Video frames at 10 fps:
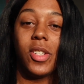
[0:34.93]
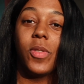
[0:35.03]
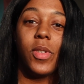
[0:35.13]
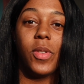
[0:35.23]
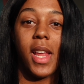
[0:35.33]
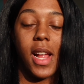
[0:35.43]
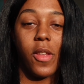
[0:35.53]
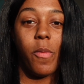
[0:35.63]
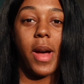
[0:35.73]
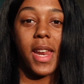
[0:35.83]
just gonna do like a
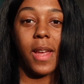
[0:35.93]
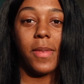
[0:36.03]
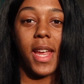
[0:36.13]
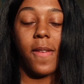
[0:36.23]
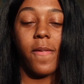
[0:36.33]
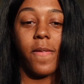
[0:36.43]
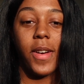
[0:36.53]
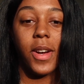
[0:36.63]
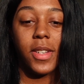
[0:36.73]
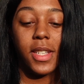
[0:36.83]
little body update
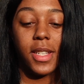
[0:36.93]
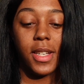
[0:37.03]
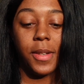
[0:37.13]
first.